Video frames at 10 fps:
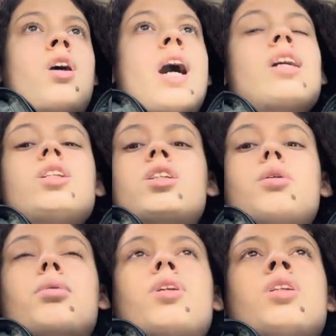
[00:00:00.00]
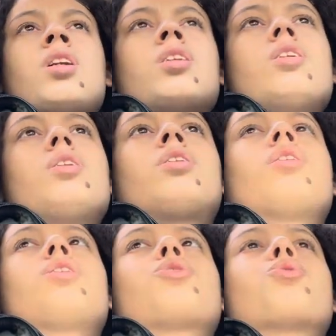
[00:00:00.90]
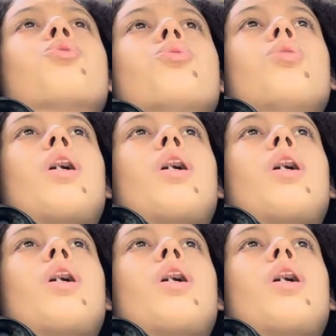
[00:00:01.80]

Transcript: I should because that teacher is cool.